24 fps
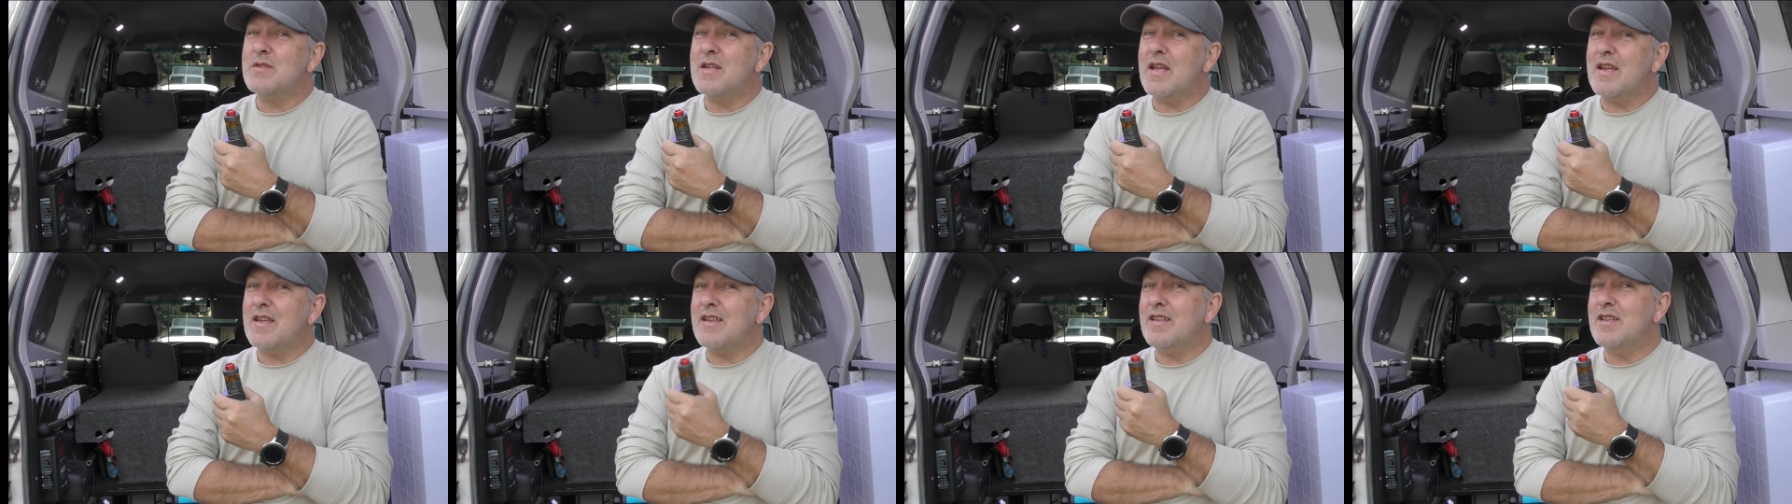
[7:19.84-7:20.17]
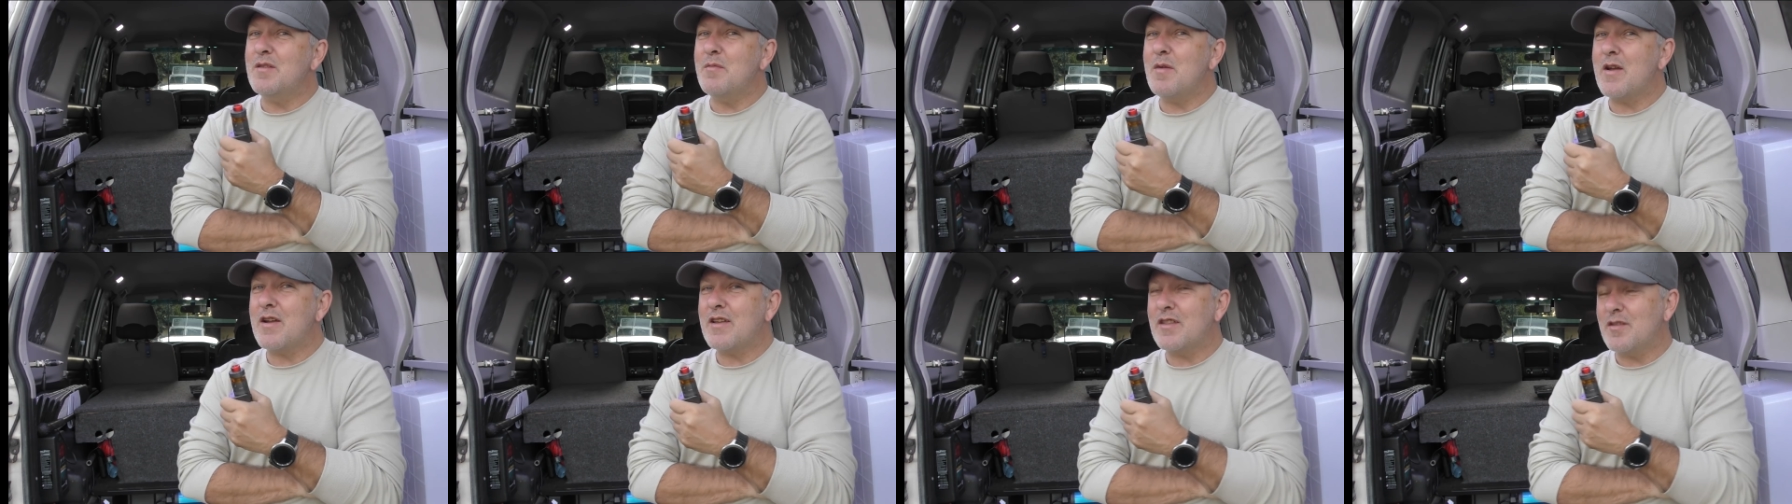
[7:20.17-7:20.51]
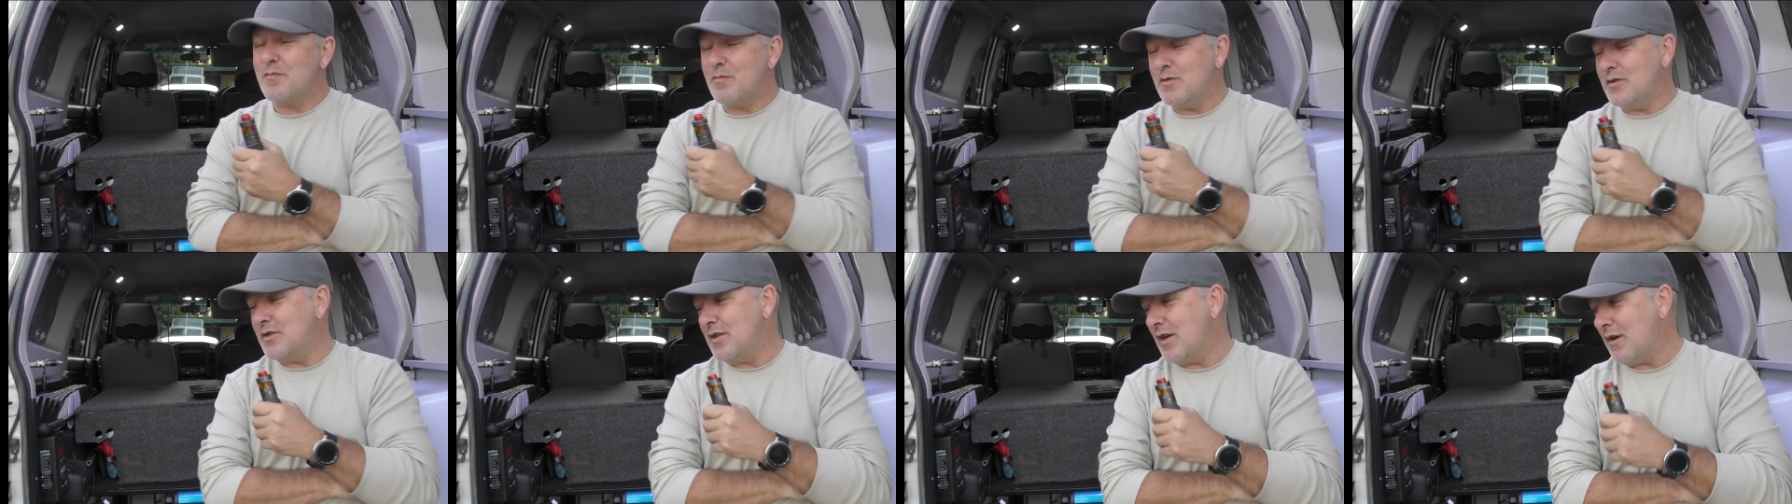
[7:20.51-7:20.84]
that in the back
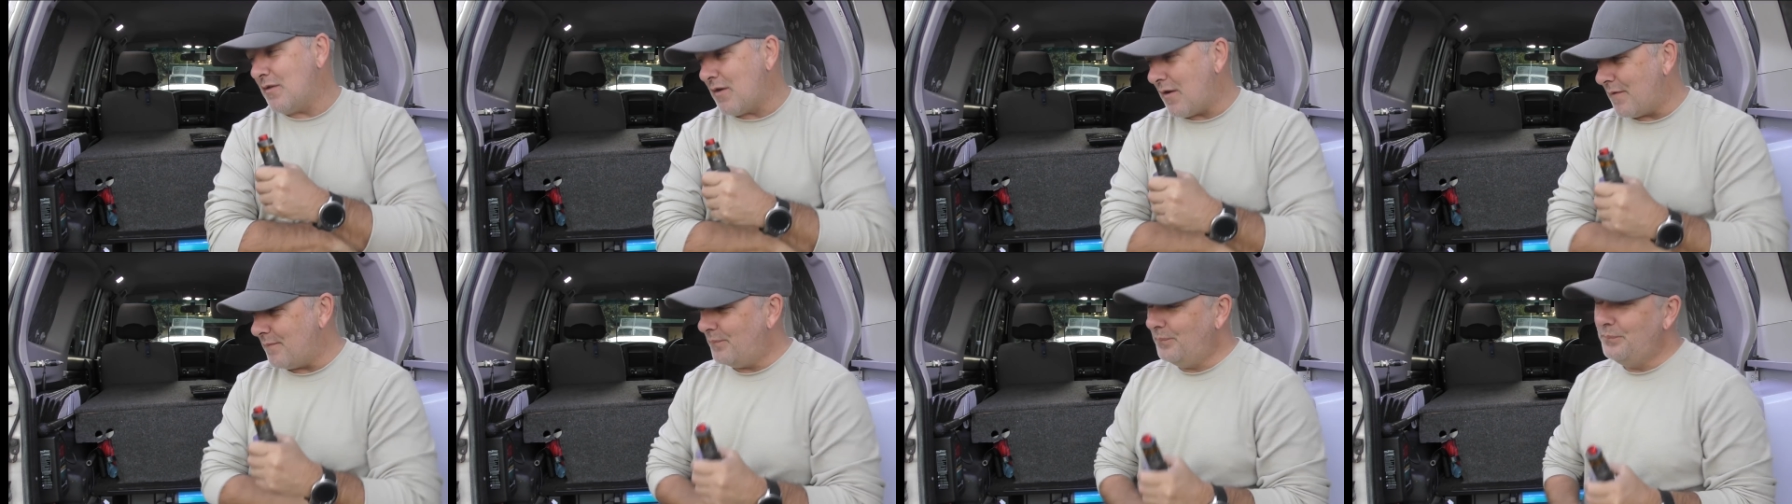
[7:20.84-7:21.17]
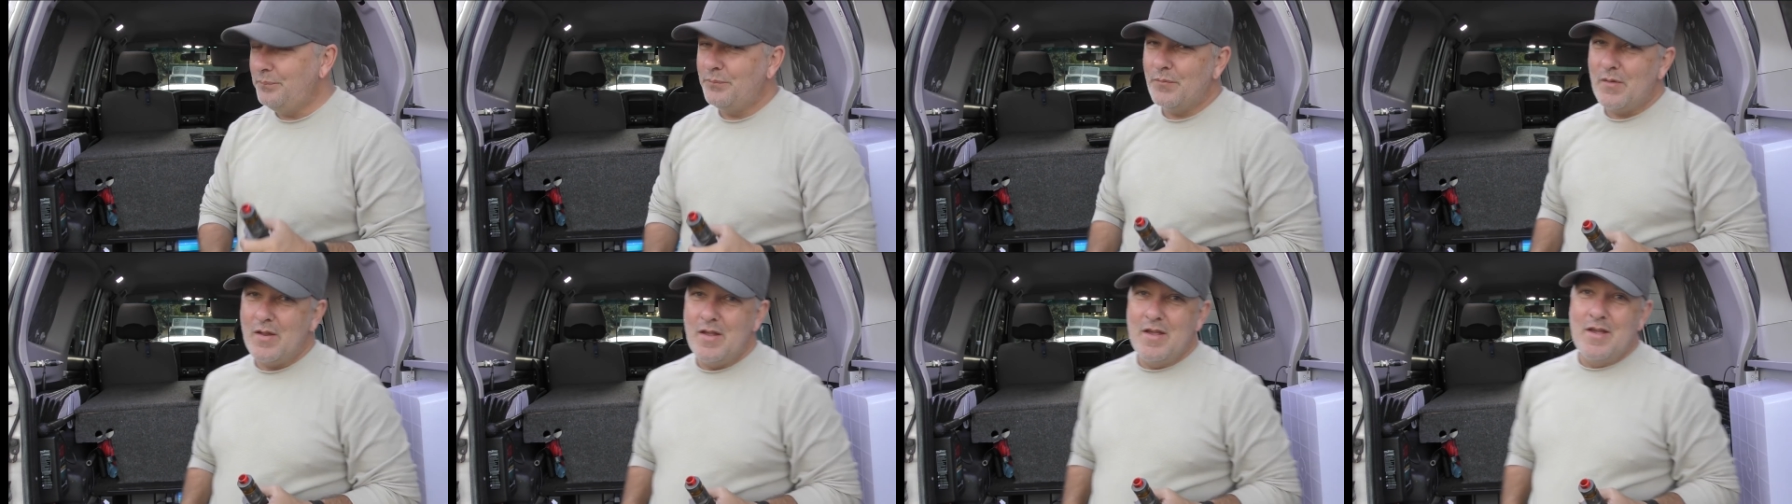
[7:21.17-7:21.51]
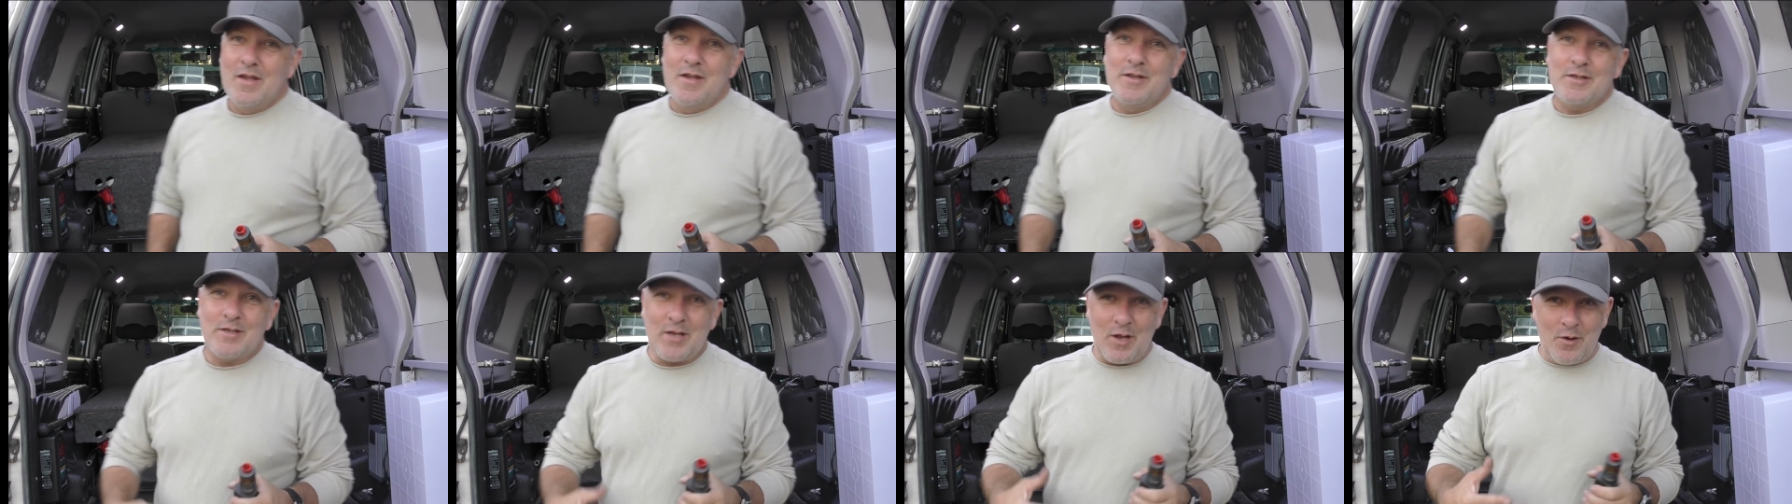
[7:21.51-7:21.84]
of the Pajero.
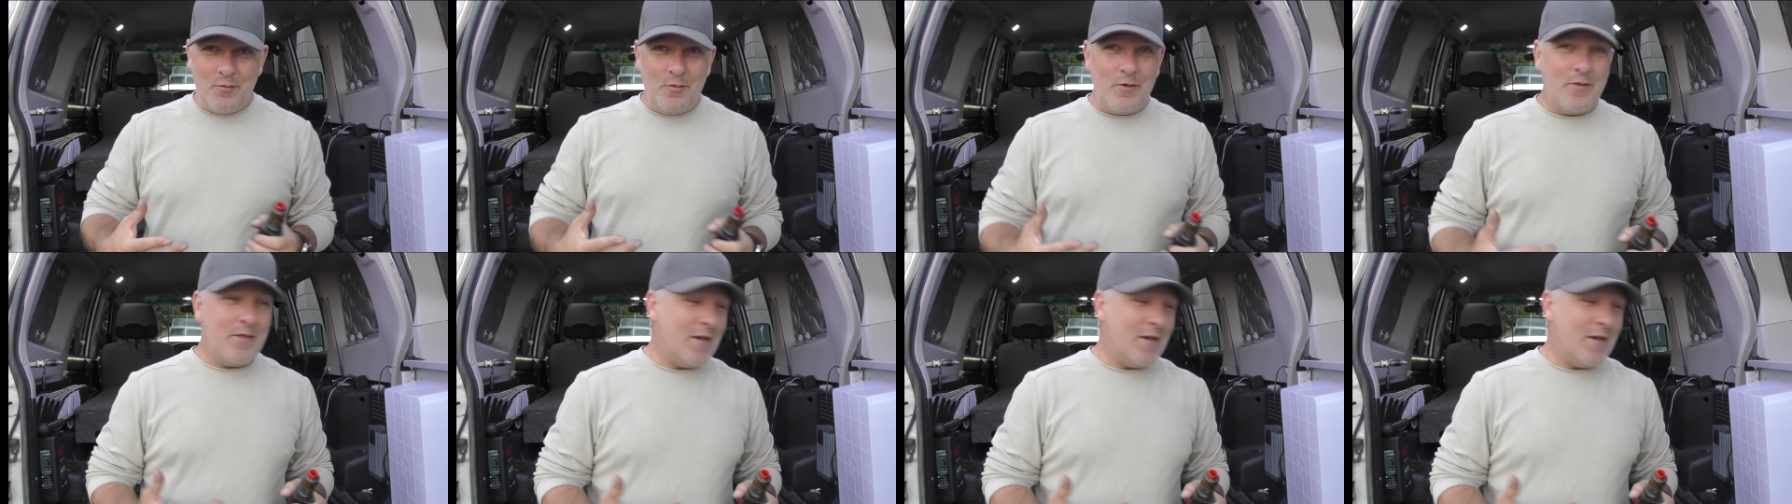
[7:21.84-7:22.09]
So with